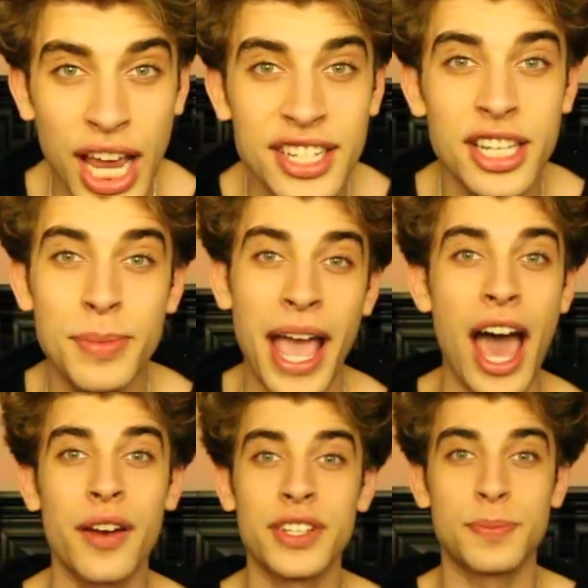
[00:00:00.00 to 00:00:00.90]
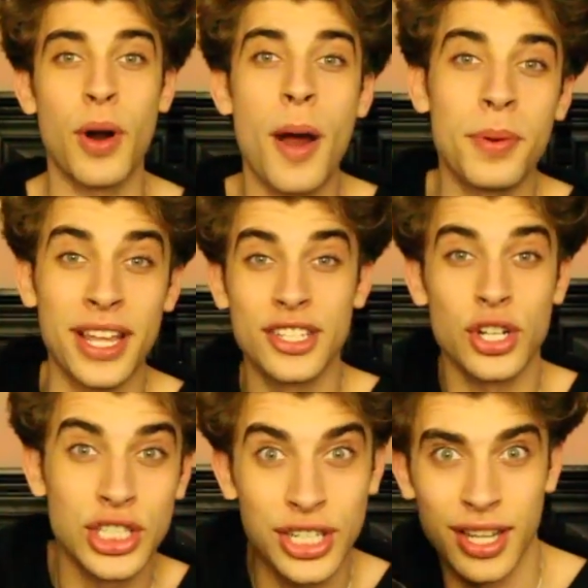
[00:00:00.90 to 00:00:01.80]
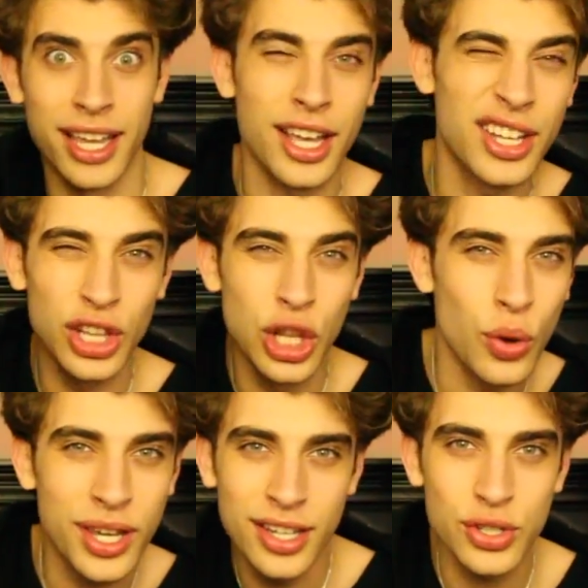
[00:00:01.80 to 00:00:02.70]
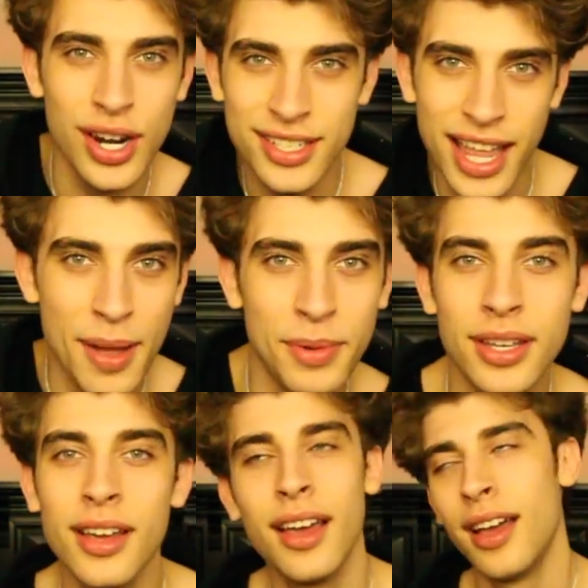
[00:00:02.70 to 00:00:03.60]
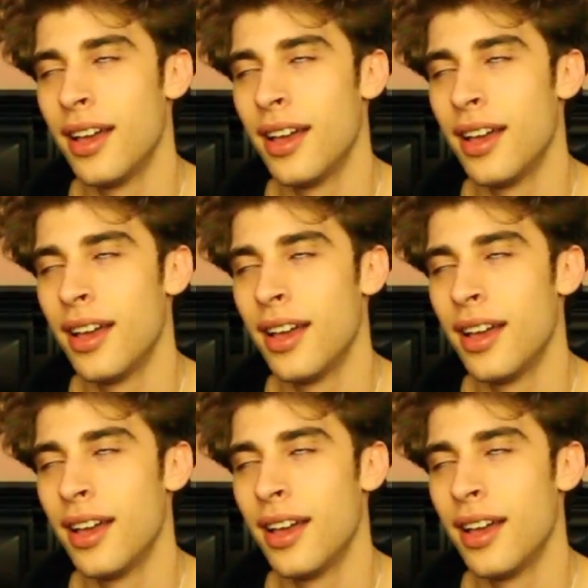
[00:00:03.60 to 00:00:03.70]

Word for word: chasing me out of his property and starts to like low-key try to stab me.